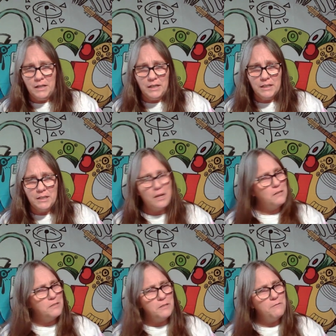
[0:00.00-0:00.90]
You know, I
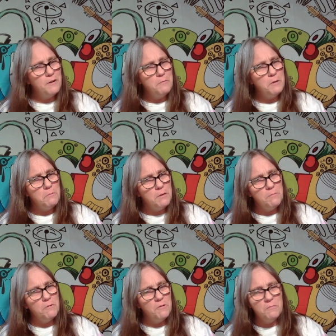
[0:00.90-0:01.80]
don't see very many
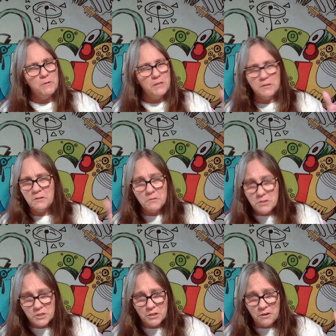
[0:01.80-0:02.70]
people opening the
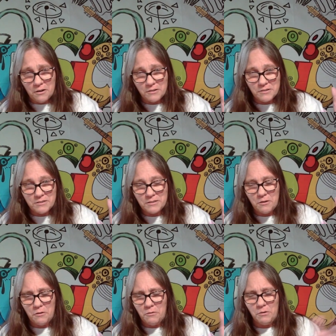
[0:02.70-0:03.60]
Ooshie cards.
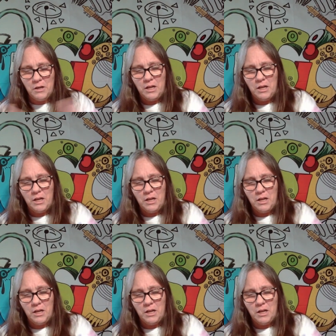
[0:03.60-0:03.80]
So...